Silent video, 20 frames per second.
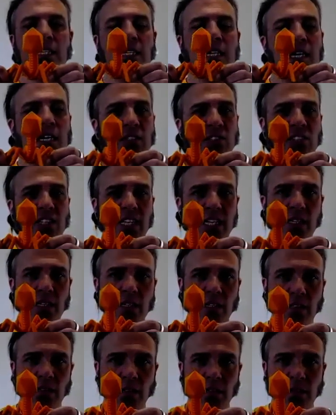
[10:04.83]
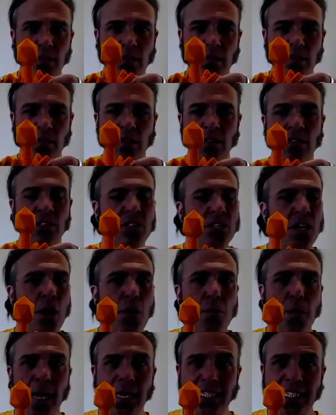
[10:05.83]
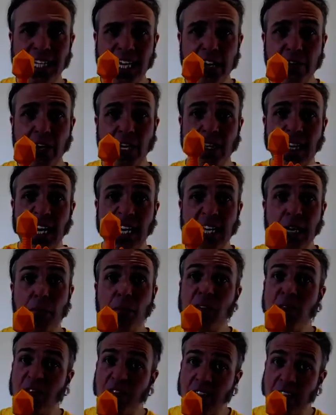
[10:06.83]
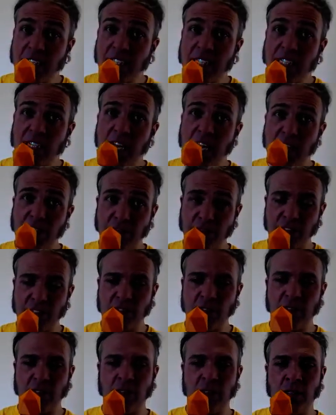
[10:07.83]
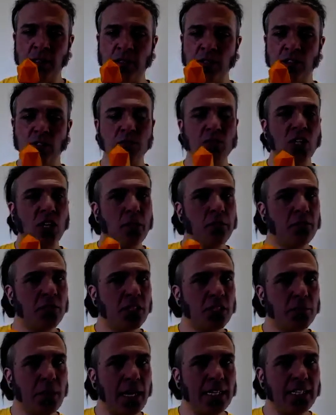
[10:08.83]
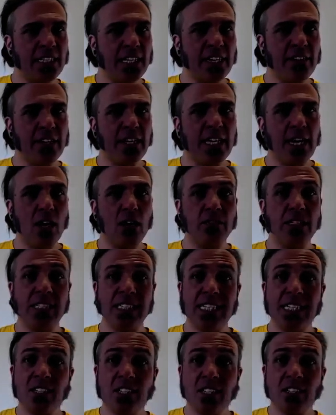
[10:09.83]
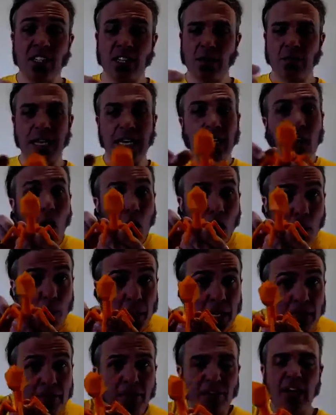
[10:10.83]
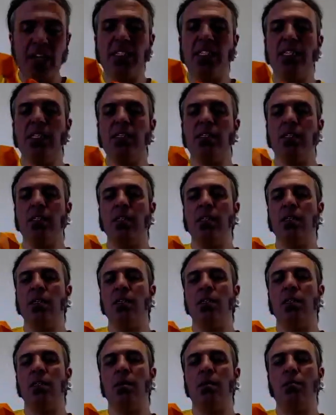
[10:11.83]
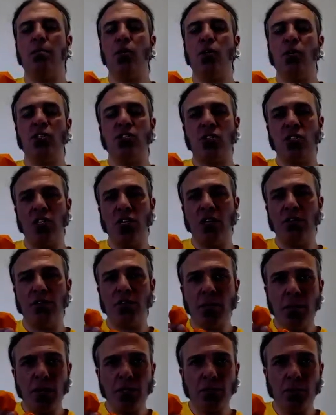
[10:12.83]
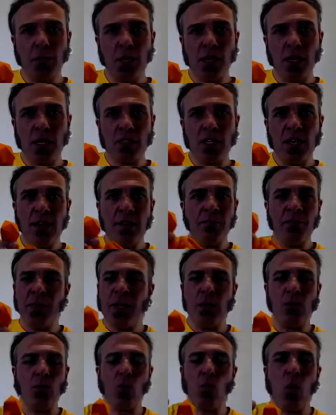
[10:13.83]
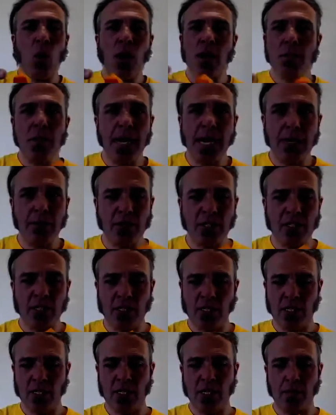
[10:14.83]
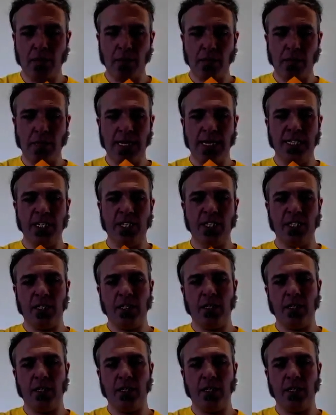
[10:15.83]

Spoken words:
until there's no bacteria that can be infected left. Sometimes there's bacteria that are resistant to them that can't be infected, but for the most part, it will wipe out a population.